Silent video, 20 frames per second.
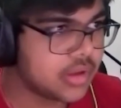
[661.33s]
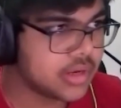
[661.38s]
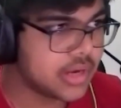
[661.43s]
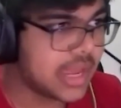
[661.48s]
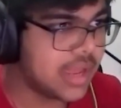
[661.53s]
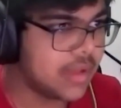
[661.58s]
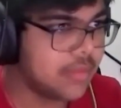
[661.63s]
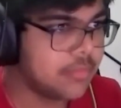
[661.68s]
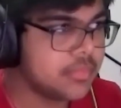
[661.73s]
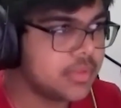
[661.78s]

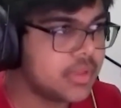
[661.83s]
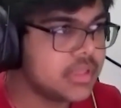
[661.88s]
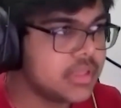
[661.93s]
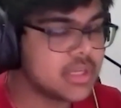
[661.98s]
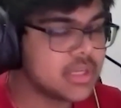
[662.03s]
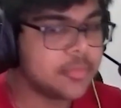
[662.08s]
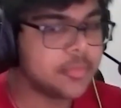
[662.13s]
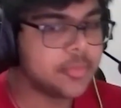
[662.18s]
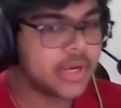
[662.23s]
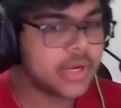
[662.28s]
RAM
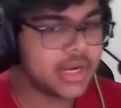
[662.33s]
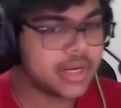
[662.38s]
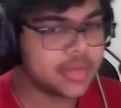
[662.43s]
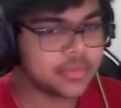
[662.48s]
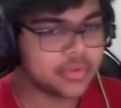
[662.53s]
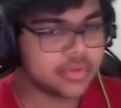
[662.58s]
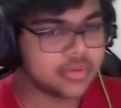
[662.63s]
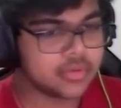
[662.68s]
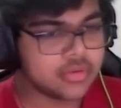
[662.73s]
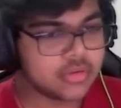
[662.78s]
is
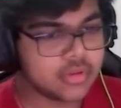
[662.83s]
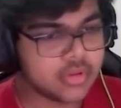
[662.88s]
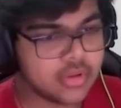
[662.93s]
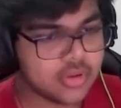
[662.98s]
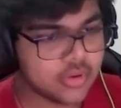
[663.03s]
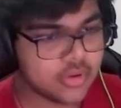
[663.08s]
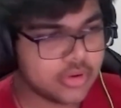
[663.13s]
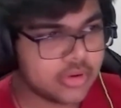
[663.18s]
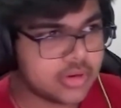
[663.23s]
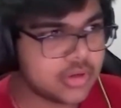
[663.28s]
upgradable.
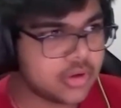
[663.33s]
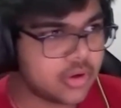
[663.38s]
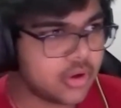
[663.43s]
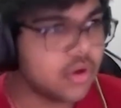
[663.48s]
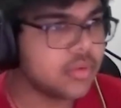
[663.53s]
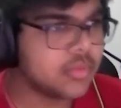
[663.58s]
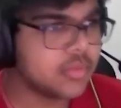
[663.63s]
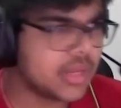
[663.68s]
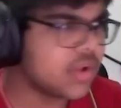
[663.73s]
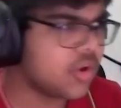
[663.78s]

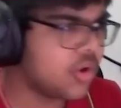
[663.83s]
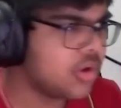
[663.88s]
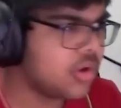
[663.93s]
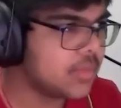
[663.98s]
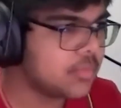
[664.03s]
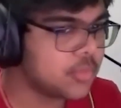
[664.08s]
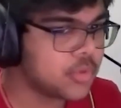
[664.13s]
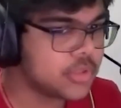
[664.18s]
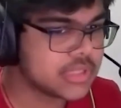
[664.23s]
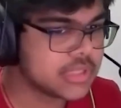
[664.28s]
On
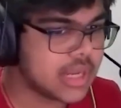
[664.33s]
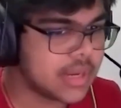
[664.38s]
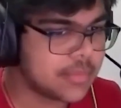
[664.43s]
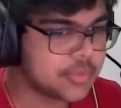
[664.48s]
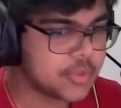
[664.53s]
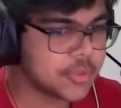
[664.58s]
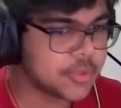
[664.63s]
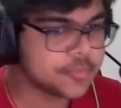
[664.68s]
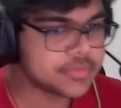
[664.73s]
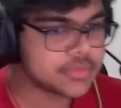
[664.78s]
most
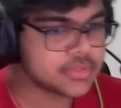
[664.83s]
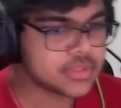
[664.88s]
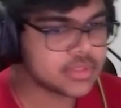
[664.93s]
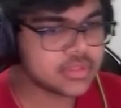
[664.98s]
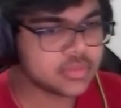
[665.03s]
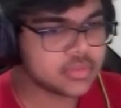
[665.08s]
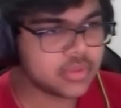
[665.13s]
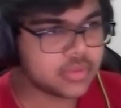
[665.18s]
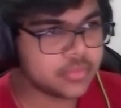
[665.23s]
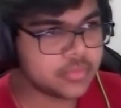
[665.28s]
laptops,
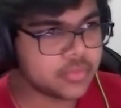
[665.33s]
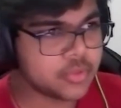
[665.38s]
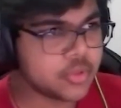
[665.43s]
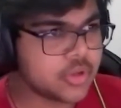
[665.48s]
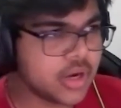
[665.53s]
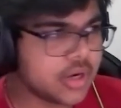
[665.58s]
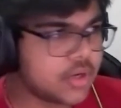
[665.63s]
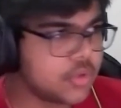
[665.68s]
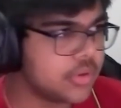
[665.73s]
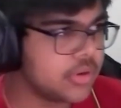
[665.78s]

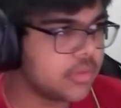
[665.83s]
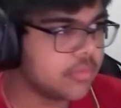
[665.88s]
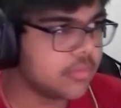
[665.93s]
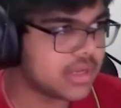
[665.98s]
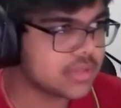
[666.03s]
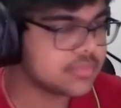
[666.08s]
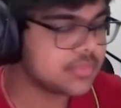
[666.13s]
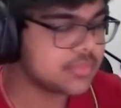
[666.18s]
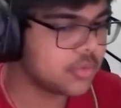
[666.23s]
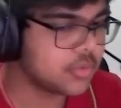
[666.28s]
you can't do it on
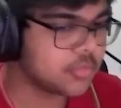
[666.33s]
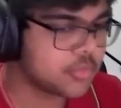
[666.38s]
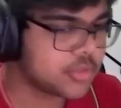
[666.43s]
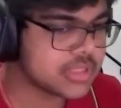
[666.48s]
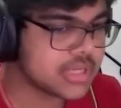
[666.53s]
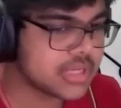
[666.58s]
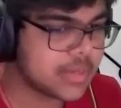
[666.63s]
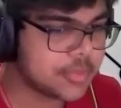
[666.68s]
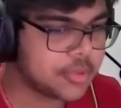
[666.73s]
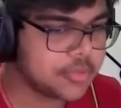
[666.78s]
Macs, but on
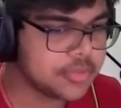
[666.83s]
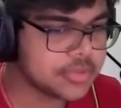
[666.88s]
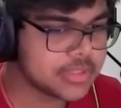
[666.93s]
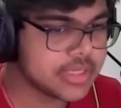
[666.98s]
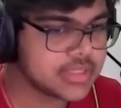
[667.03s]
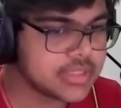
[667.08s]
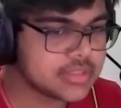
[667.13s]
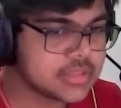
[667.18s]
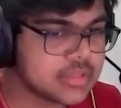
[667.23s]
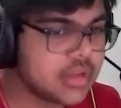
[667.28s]
most laptops
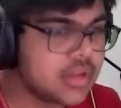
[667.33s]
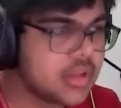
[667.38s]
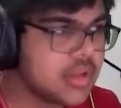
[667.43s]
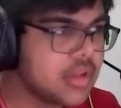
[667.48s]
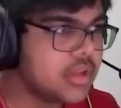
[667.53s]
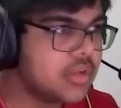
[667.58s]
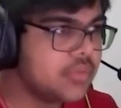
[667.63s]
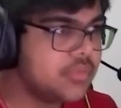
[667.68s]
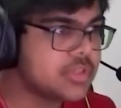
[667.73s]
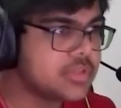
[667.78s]
it is.
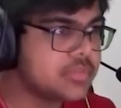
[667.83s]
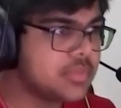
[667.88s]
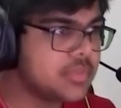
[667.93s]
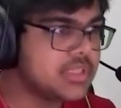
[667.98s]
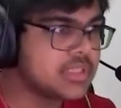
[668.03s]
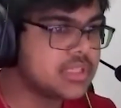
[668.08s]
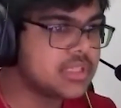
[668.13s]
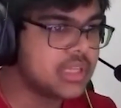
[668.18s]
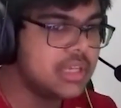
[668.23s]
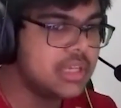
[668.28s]
Which
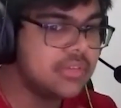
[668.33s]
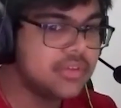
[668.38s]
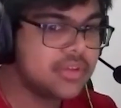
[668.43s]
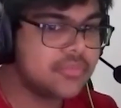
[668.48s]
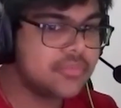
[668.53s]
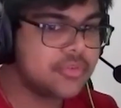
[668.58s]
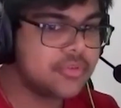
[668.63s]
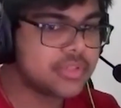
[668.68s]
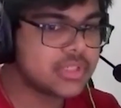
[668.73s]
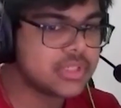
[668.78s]
means even
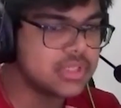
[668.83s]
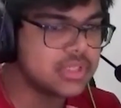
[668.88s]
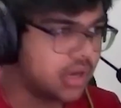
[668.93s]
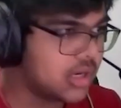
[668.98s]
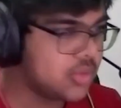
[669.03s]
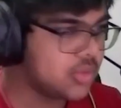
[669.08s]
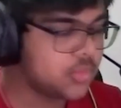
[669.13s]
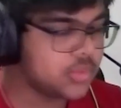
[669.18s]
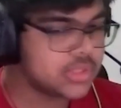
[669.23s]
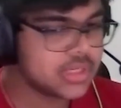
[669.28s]
if you
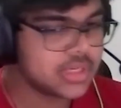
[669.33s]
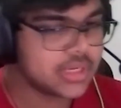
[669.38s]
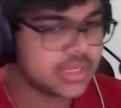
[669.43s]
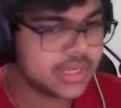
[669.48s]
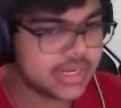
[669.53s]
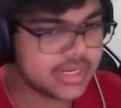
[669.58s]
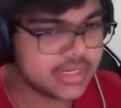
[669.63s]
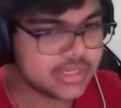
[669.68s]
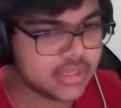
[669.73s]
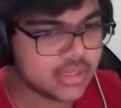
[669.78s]
start with an
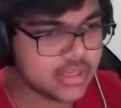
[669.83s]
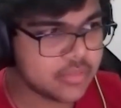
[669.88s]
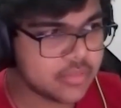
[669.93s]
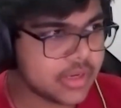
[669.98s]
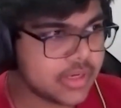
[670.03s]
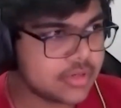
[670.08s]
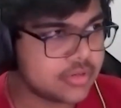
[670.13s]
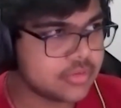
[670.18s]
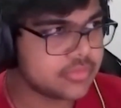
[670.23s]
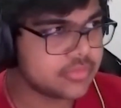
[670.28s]
8
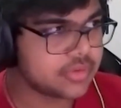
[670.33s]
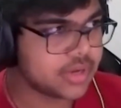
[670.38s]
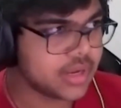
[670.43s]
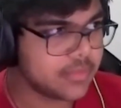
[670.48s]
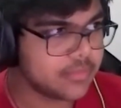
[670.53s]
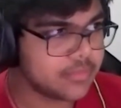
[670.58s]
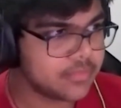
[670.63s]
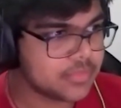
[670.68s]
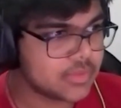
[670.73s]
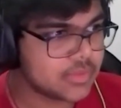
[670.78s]
GB of
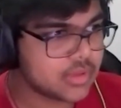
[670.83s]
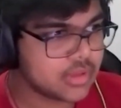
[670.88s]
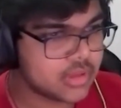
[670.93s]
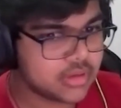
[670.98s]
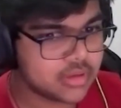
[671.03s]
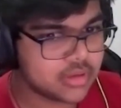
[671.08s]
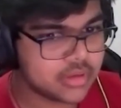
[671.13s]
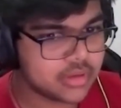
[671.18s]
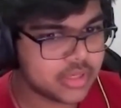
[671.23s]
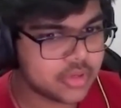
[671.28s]
RAM
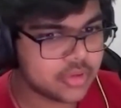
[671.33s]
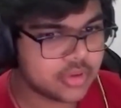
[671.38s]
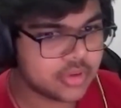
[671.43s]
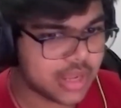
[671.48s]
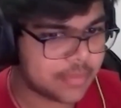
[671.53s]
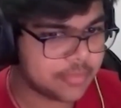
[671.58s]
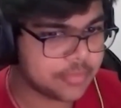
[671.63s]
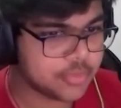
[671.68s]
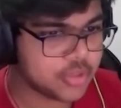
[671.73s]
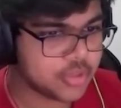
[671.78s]
in your
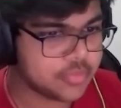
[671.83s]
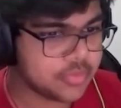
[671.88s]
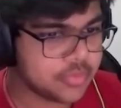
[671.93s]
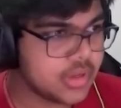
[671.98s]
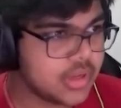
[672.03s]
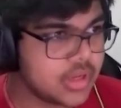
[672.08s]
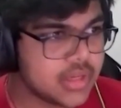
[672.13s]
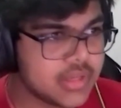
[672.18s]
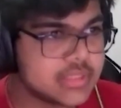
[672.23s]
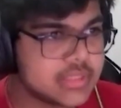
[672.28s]
laptop,
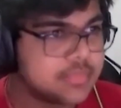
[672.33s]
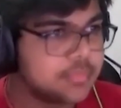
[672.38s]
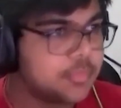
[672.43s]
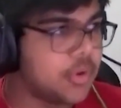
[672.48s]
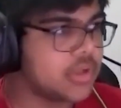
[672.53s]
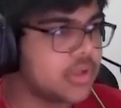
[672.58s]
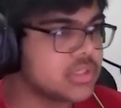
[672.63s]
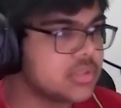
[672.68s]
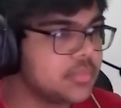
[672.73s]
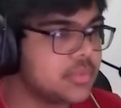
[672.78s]
it's
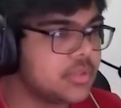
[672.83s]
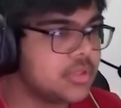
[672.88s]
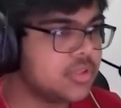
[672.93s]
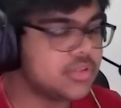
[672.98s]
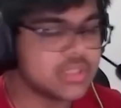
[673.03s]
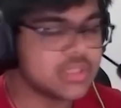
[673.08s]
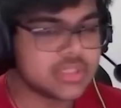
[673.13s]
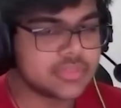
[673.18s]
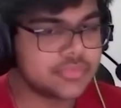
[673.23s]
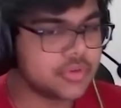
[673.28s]
possible
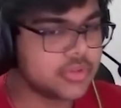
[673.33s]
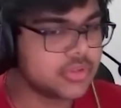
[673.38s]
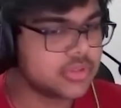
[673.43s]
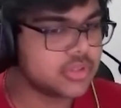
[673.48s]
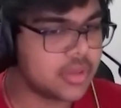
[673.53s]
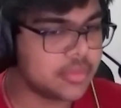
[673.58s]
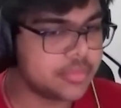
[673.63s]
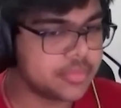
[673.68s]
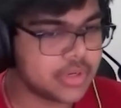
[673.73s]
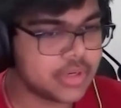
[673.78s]
to just
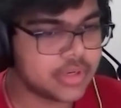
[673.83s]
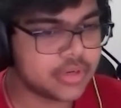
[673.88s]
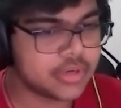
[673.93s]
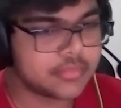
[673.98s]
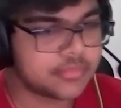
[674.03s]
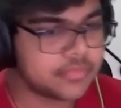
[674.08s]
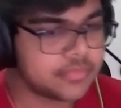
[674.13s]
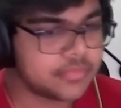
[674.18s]
further upgrade.